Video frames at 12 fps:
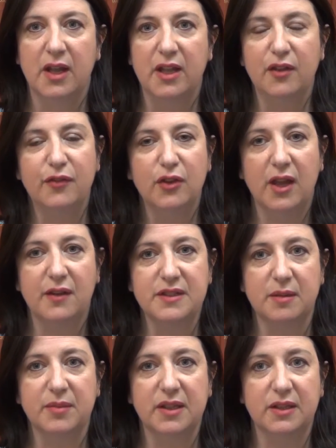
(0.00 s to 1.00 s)
If you have
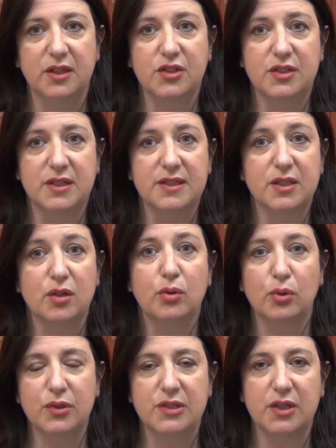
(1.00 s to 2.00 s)
something that's just a
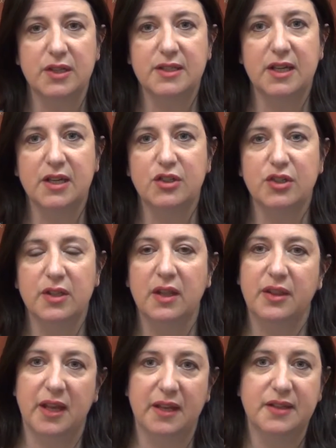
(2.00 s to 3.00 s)
court citation,
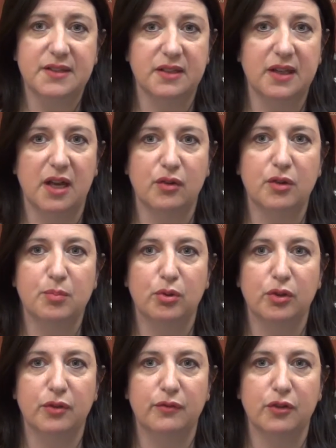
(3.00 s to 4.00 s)
that is an
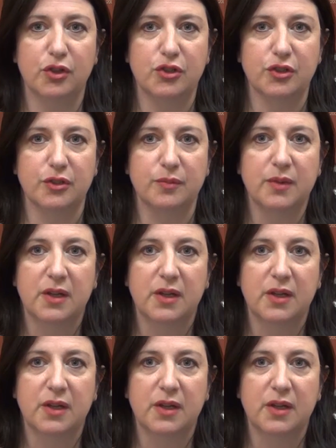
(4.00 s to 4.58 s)
unreported version.